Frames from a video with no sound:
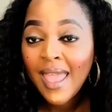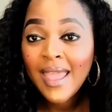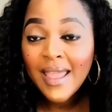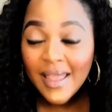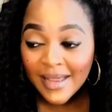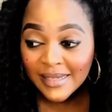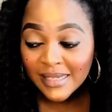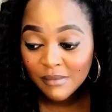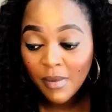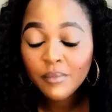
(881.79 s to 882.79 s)
And
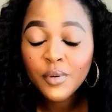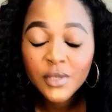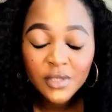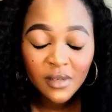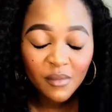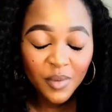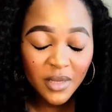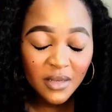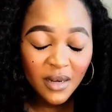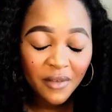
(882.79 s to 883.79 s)
in my personal opinion,